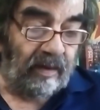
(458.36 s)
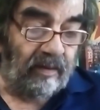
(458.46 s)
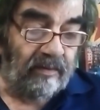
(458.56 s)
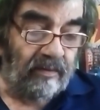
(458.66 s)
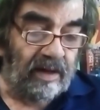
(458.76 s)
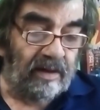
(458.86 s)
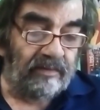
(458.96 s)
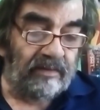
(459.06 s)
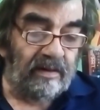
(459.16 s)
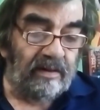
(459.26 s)
well,
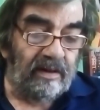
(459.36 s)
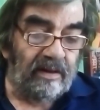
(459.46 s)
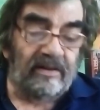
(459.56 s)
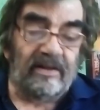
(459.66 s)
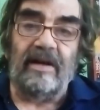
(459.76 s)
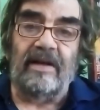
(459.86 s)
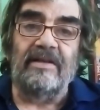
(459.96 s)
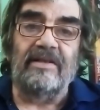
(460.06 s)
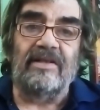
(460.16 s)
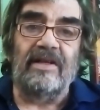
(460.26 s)
uh, I didn't
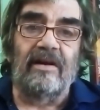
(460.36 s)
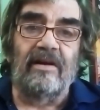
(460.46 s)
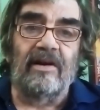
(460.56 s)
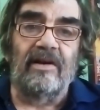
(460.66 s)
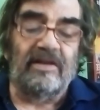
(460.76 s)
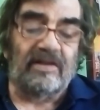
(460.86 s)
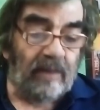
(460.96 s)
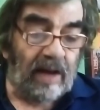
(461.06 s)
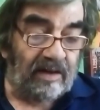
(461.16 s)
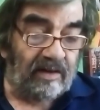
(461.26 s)
see a lot of this
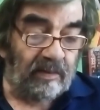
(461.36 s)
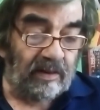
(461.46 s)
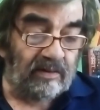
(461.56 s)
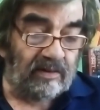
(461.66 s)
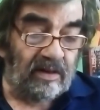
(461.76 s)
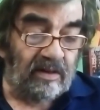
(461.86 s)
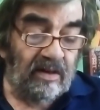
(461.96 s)
match, but there was a,